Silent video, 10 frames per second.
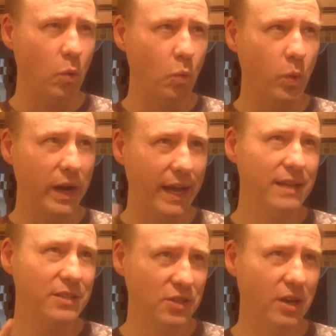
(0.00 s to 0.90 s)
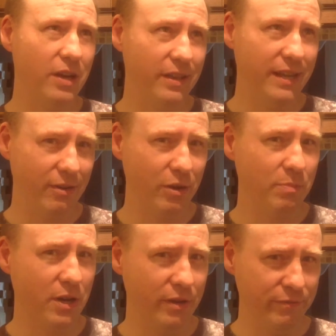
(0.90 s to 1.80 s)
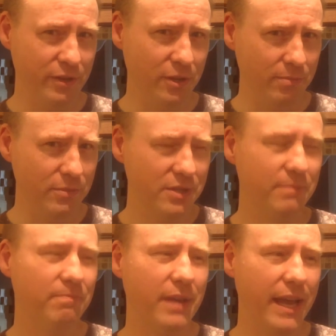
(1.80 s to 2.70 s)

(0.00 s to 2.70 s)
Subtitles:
When I saw the Harry Potter films,